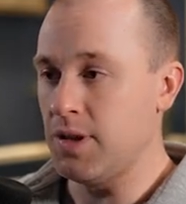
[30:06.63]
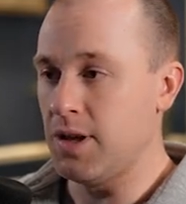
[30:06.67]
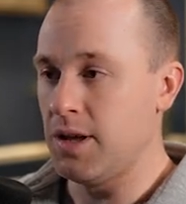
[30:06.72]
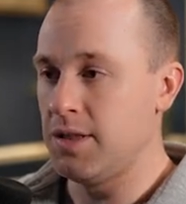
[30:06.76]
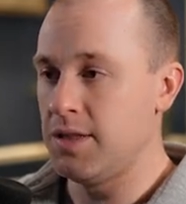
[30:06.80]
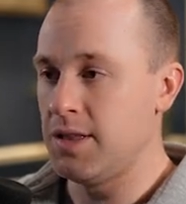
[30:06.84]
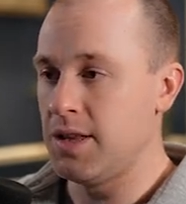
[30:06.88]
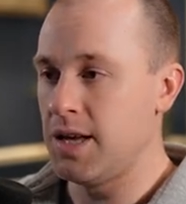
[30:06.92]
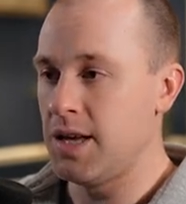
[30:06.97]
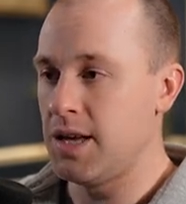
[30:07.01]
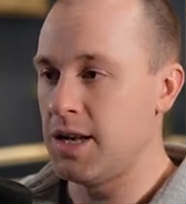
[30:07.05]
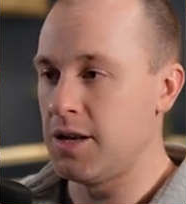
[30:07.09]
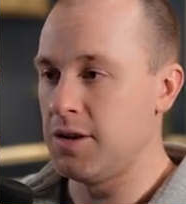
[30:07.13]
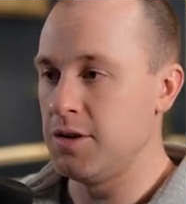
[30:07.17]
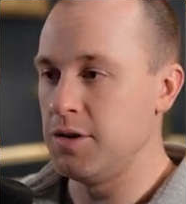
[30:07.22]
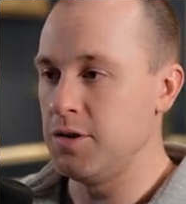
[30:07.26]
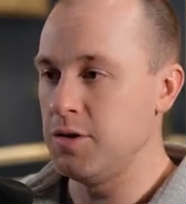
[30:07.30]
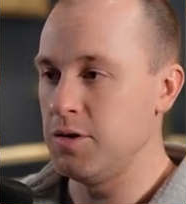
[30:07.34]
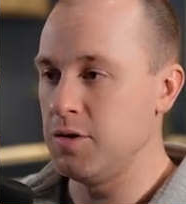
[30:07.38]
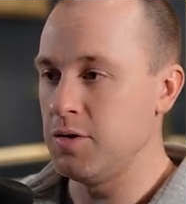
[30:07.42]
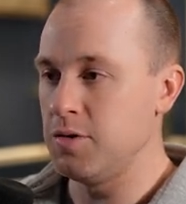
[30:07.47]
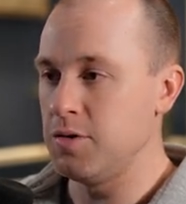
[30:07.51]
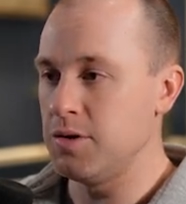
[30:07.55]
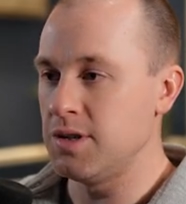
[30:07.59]
And then I'll
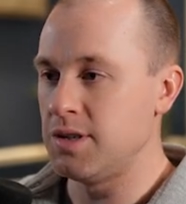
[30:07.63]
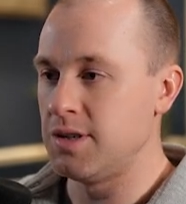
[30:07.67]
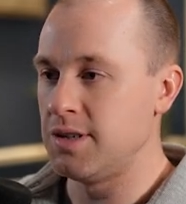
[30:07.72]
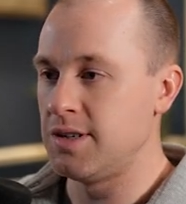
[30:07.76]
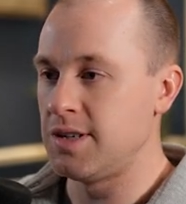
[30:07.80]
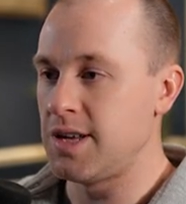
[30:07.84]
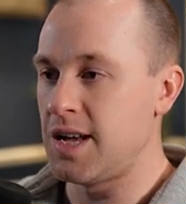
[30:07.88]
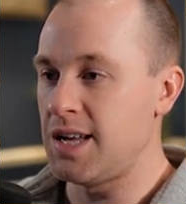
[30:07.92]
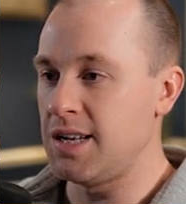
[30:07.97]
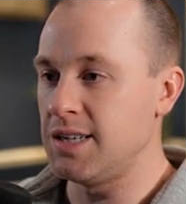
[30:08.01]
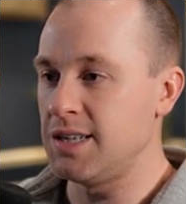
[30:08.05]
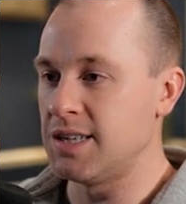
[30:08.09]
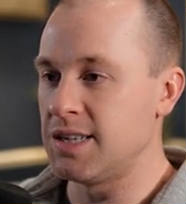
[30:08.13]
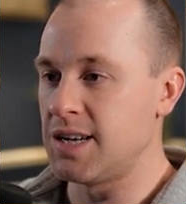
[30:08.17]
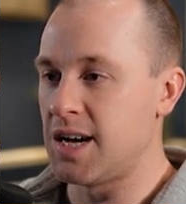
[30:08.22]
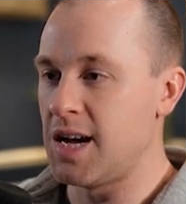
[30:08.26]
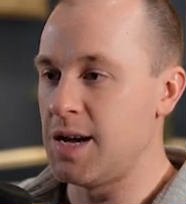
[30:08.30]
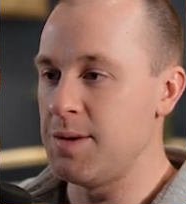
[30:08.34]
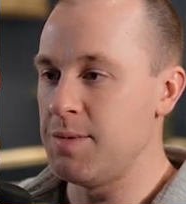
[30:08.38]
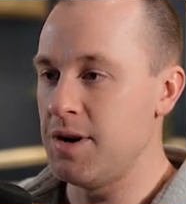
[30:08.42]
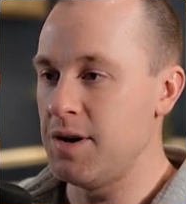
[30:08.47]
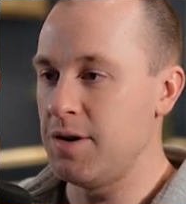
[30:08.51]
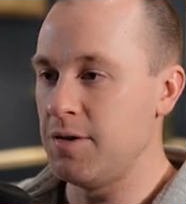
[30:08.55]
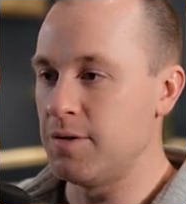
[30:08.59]
do set
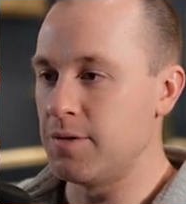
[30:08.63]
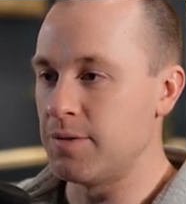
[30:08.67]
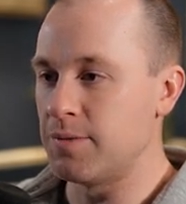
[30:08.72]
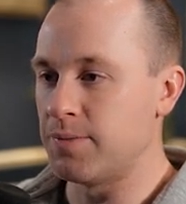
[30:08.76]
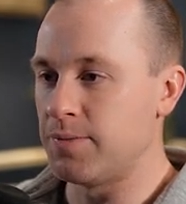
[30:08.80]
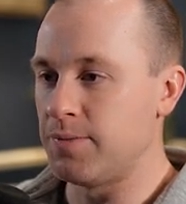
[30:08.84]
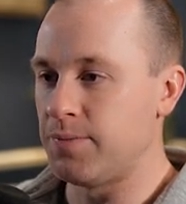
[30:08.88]
timeout.